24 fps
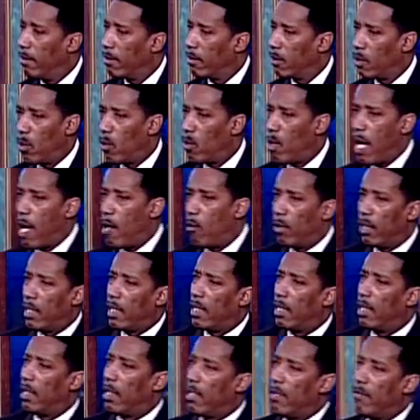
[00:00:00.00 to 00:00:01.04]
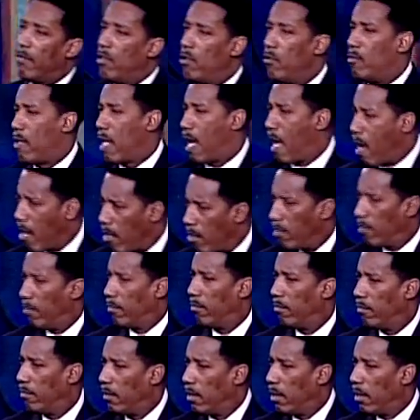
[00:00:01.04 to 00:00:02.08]
So why would he leave you now?
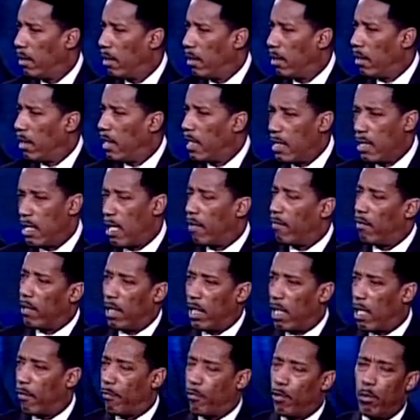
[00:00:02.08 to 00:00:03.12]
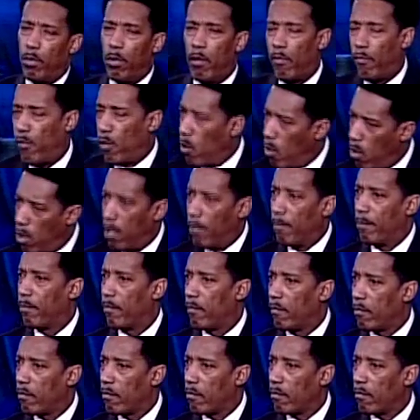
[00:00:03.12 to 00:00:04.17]
He never left you before.
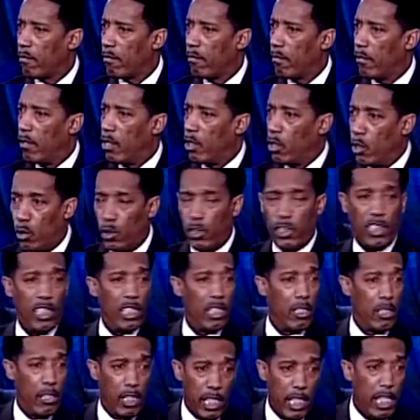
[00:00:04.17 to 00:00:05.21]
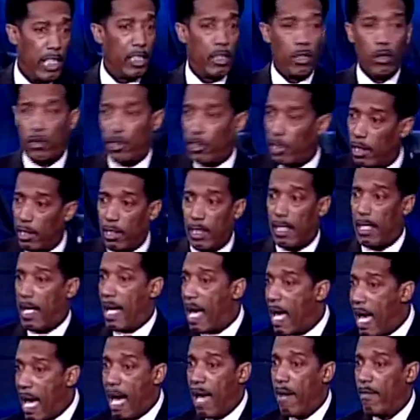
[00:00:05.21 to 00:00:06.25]
You still here. You still
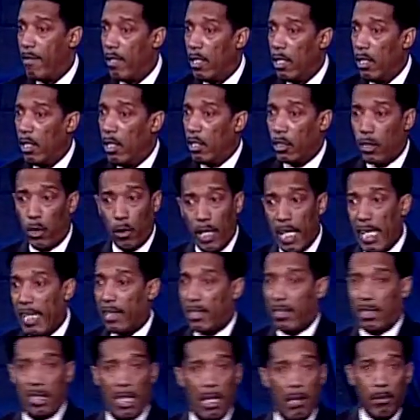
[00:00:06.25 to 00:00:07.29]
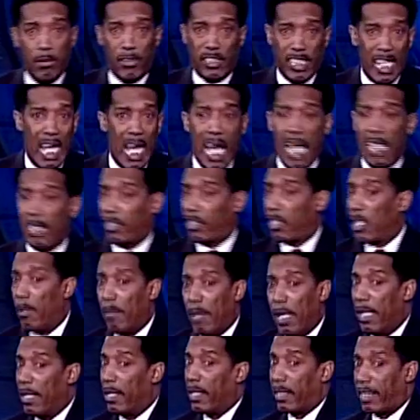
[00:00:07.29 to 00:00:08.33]
alive. So that's some sign,
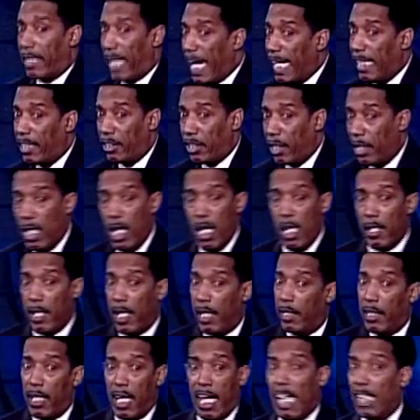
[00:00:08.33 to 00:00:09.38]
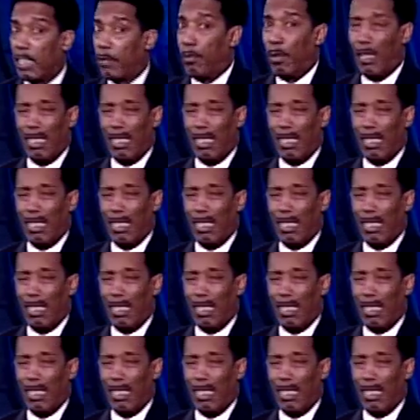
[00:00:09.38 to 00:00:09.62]
some indication that God's